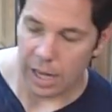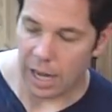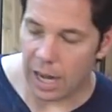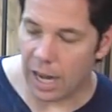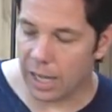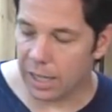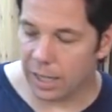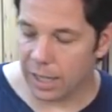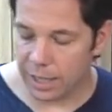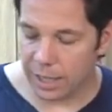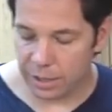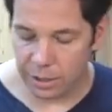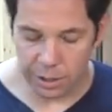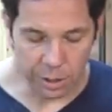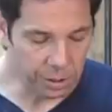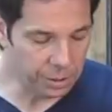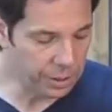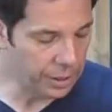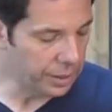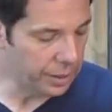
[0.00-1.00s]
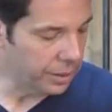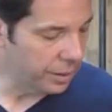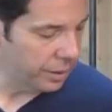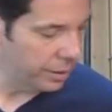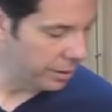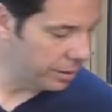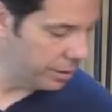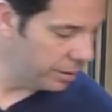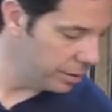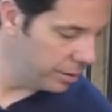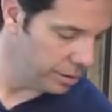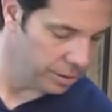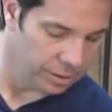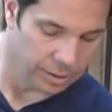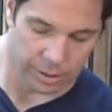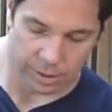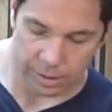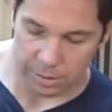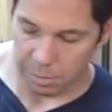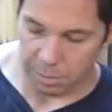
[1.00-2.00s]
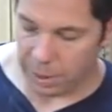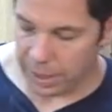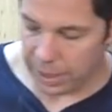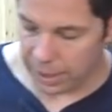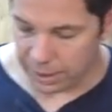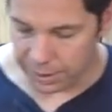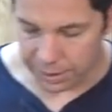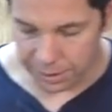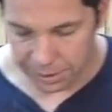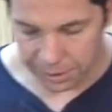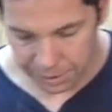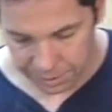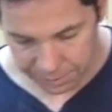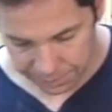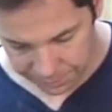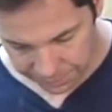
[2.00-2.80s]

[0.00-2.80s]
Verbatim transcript: I like doing pins.